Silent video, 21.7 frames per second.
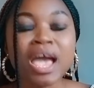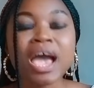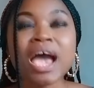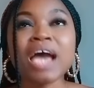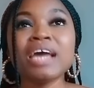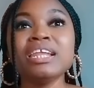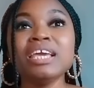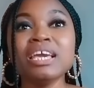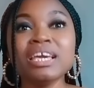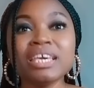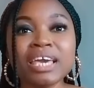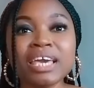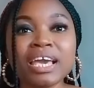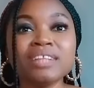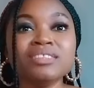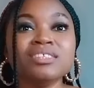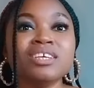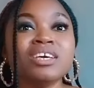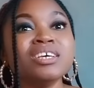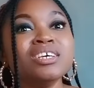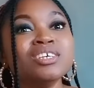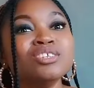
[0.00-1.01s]
And
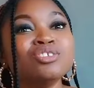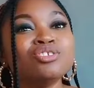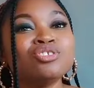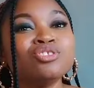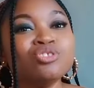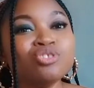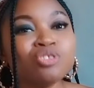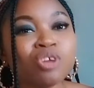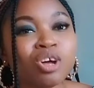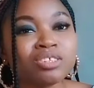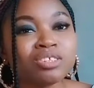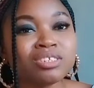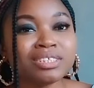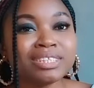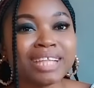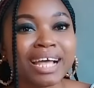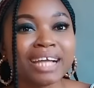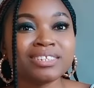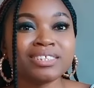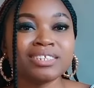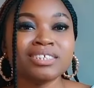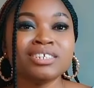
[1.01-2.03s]
again, it's not
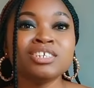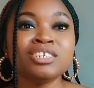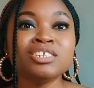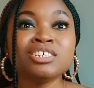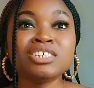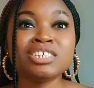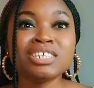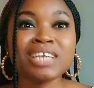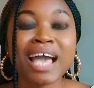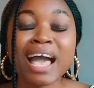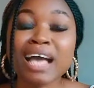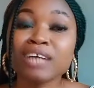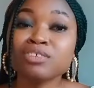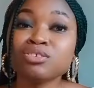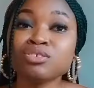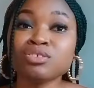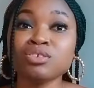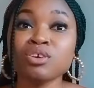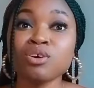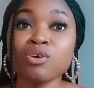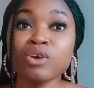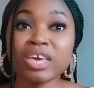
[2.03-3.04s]
that she
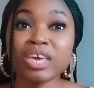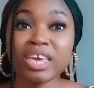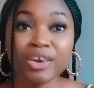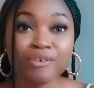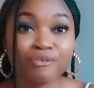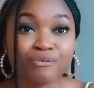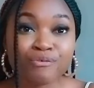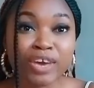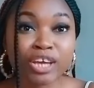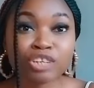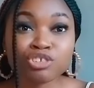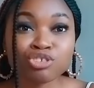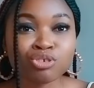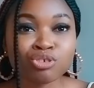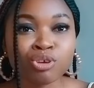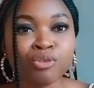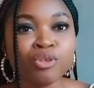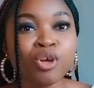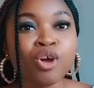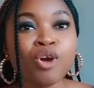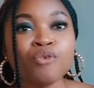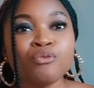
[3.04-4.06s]
has
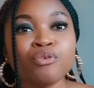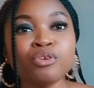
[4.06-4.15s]
infection.